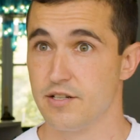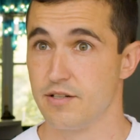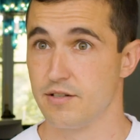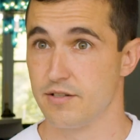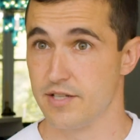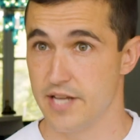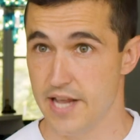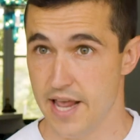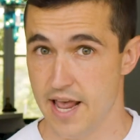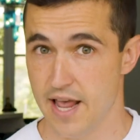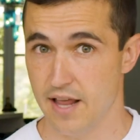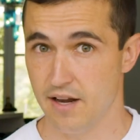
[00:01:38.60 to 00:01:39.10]

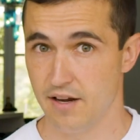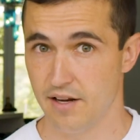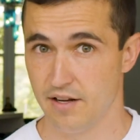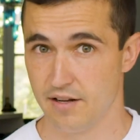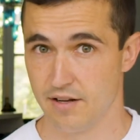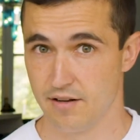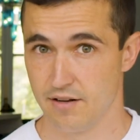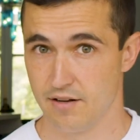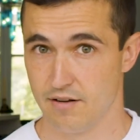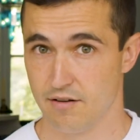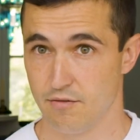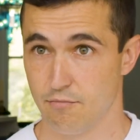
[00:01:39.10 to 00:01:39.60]
10
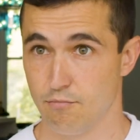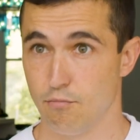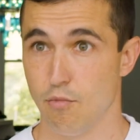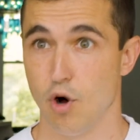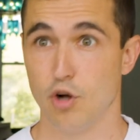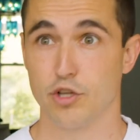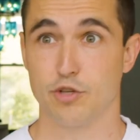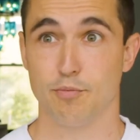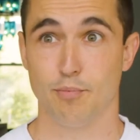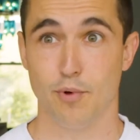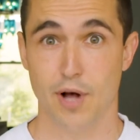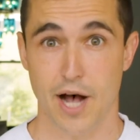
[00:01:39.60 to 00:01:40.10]

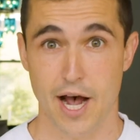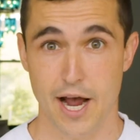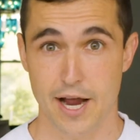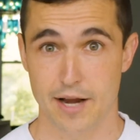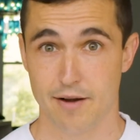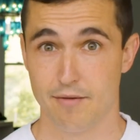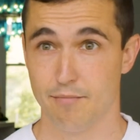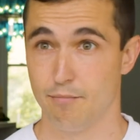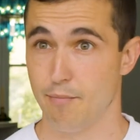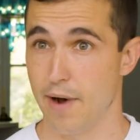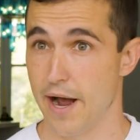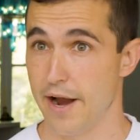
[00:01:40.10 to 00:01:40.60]
multiplied
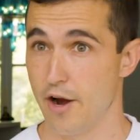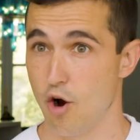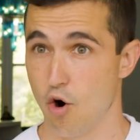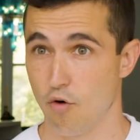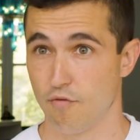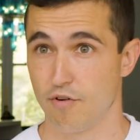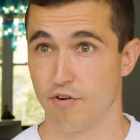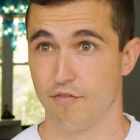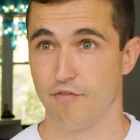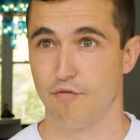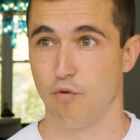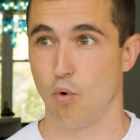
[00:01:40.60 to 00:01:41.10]
by
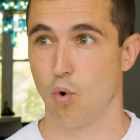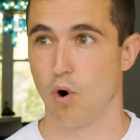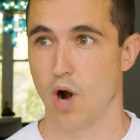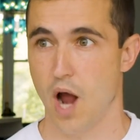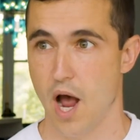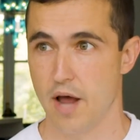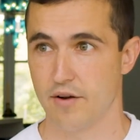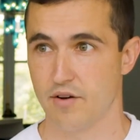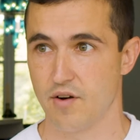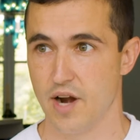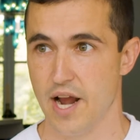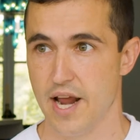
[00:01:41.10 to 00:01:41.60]
over
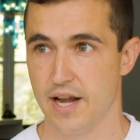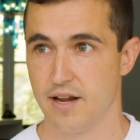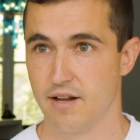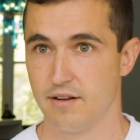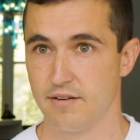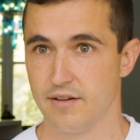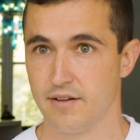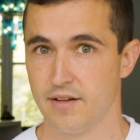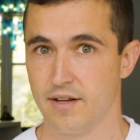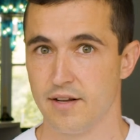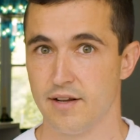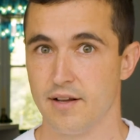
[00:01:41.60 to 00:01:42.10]
400,
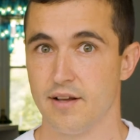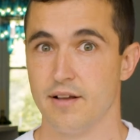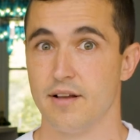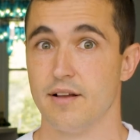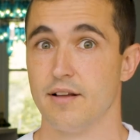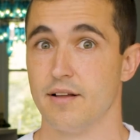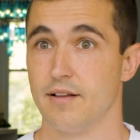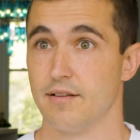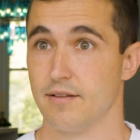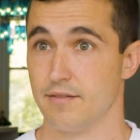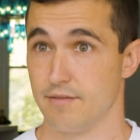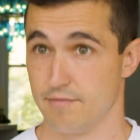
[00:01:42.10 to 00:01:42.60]

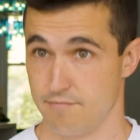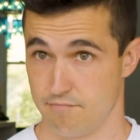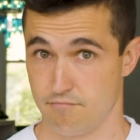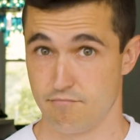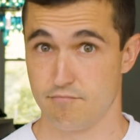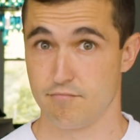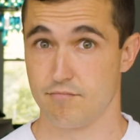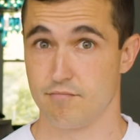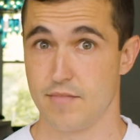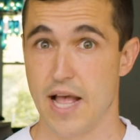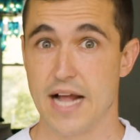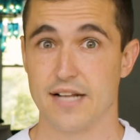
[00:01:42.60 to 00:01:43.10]

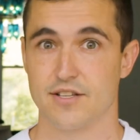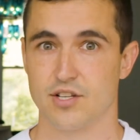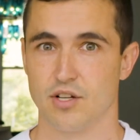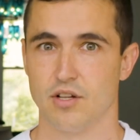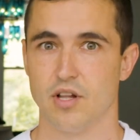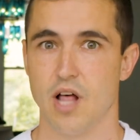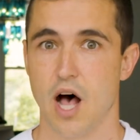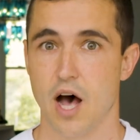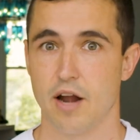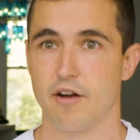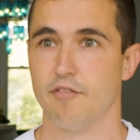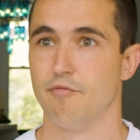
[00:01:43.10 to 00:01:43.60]
that's a
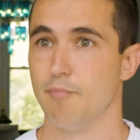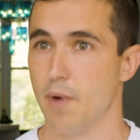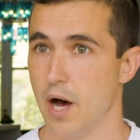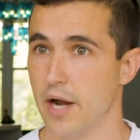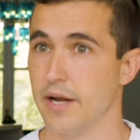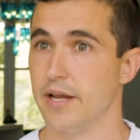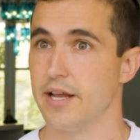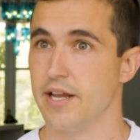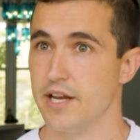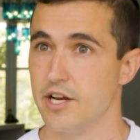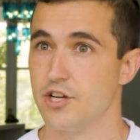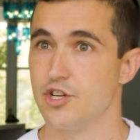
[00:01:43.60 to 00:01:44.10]
lot of money
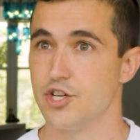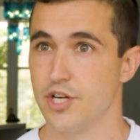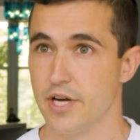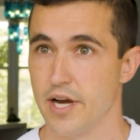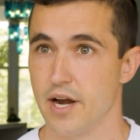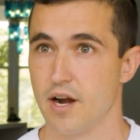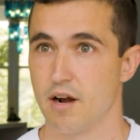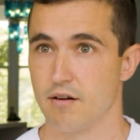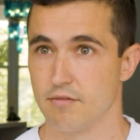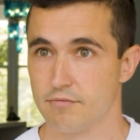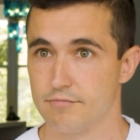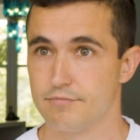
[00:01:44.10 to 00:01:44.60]
each
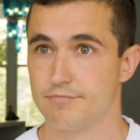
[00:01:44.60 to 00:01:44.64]
year.